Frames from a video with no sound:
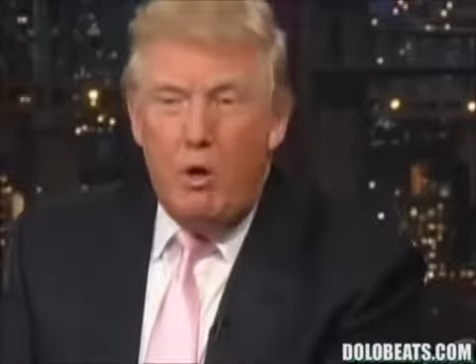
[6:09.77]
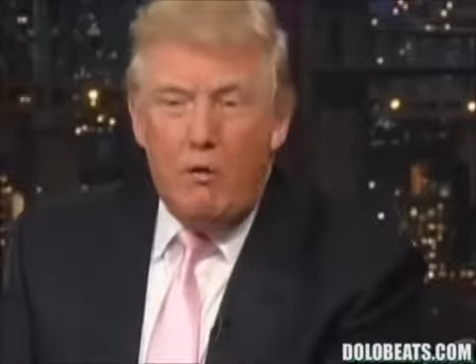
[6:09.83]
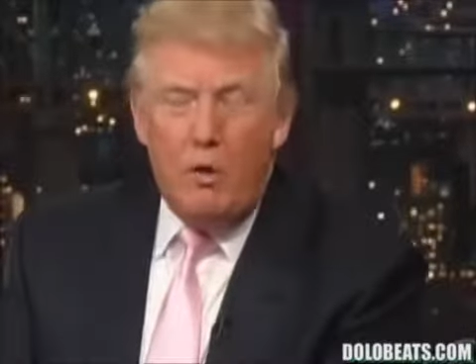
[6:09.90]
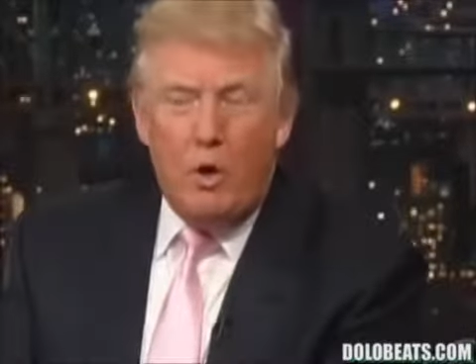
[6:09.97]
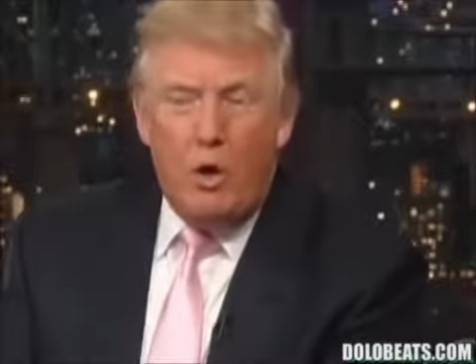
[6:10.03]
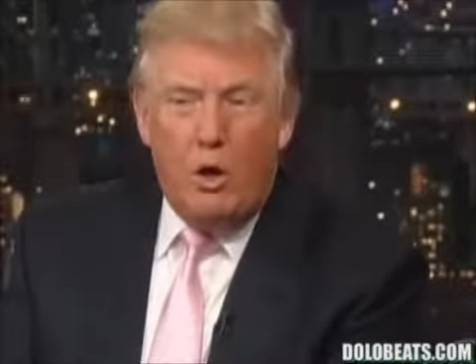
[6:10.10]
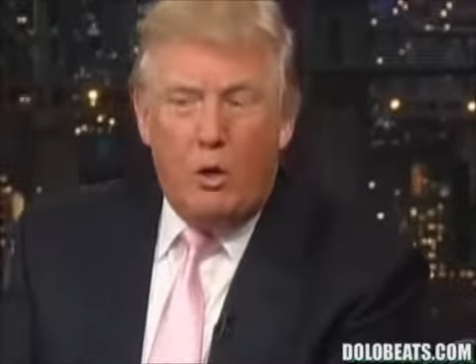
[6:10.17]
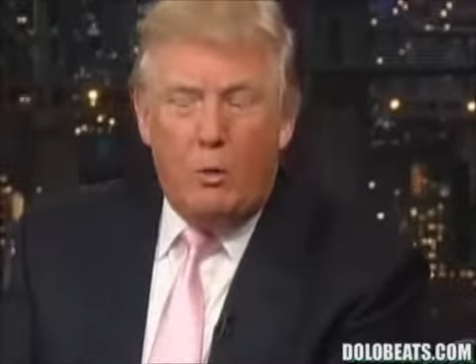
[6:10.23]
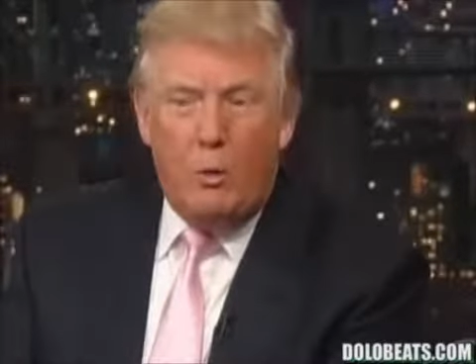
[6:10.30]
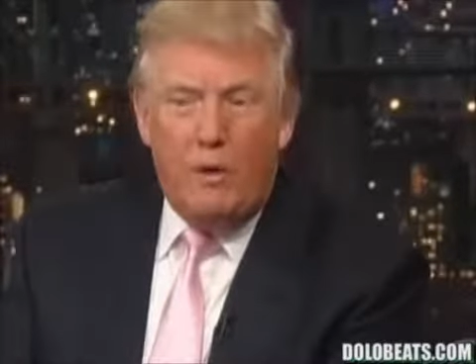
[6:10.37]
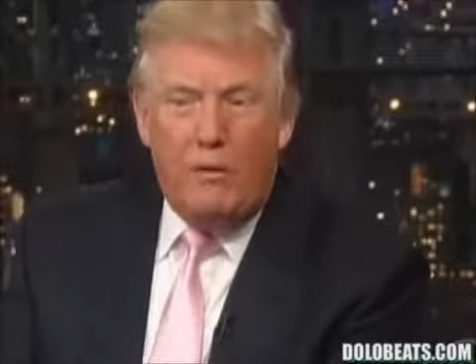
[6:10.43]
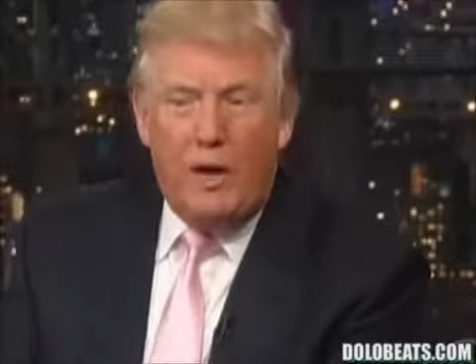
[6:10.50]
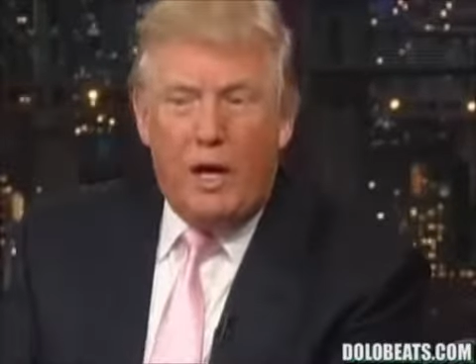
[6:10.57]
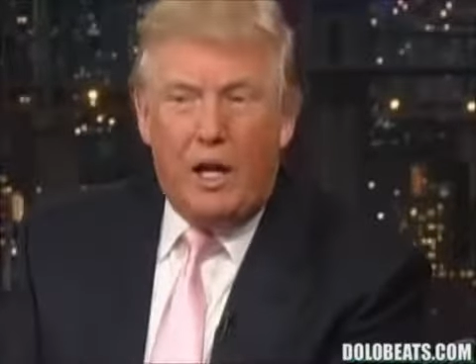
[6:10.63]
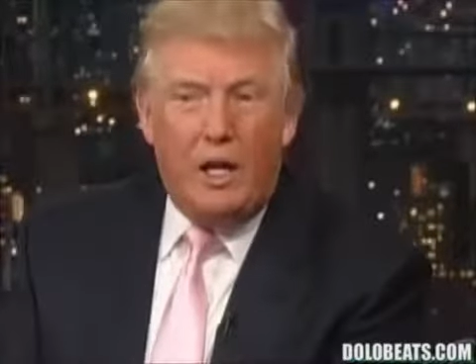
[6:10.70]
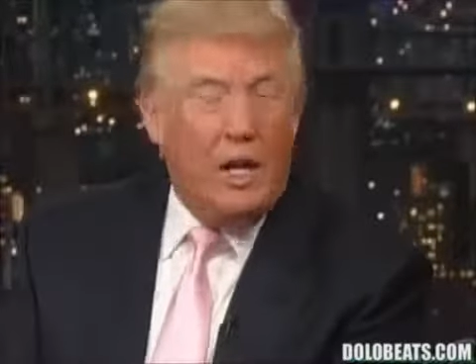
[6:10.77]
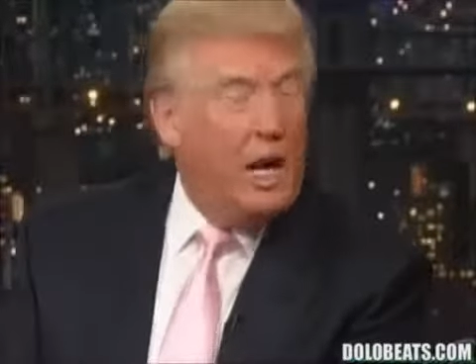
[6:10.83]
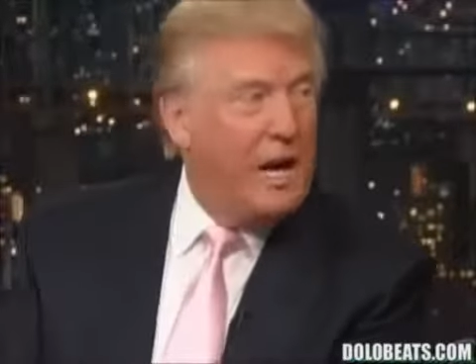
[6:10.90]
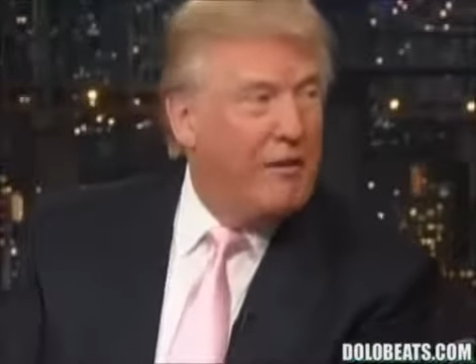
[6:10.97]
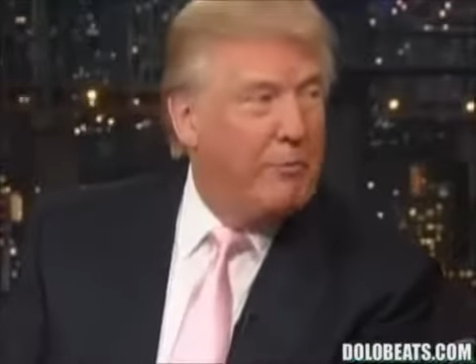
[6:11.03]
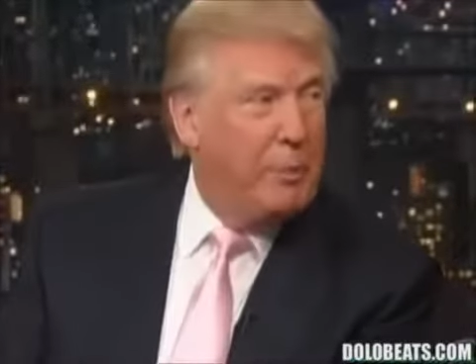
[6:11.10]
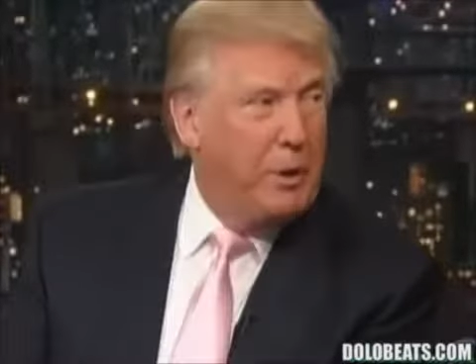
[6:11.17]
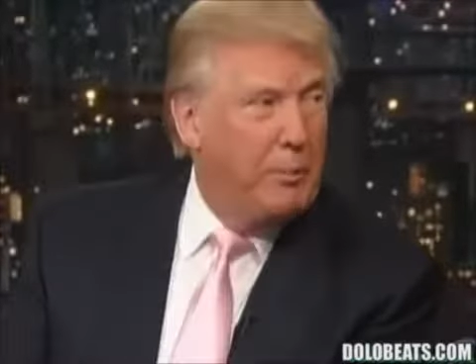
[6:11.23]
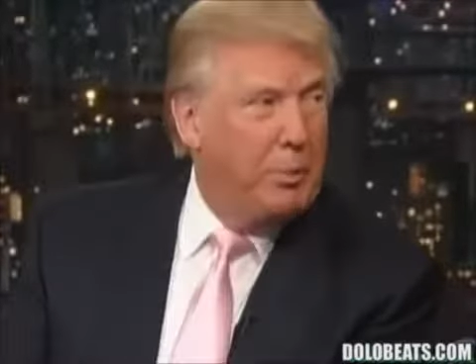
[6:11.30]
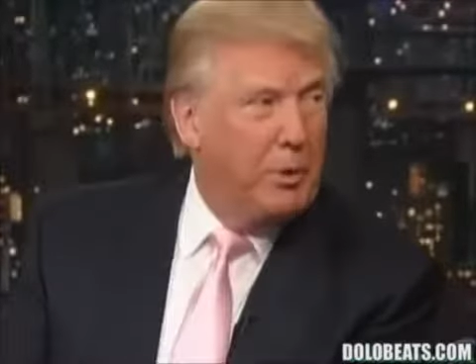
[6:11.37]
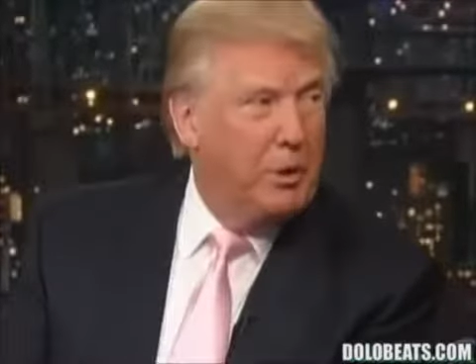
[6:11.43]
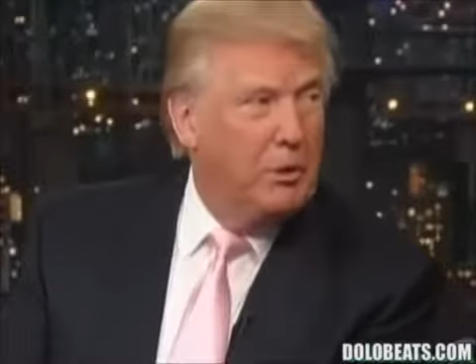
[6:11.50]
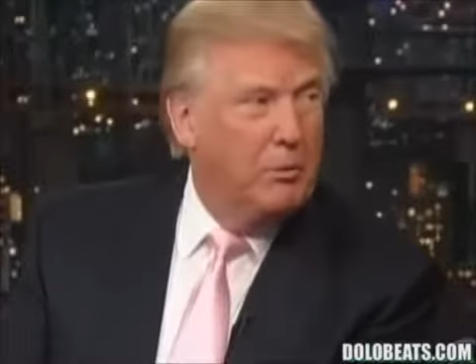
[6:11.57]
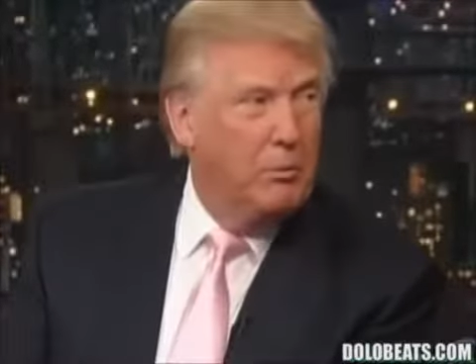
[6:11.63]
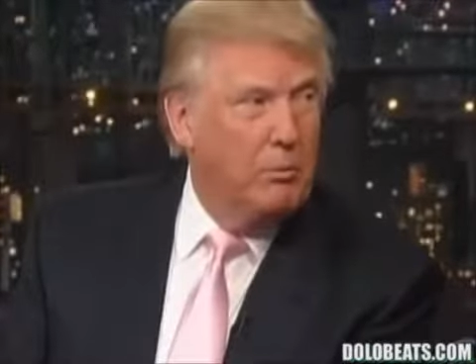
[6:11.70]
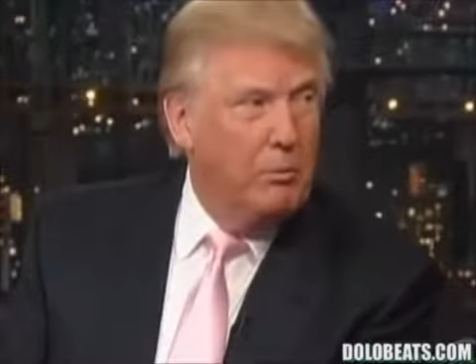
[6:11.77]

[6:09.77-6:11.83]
But overall, we've had a lot of people,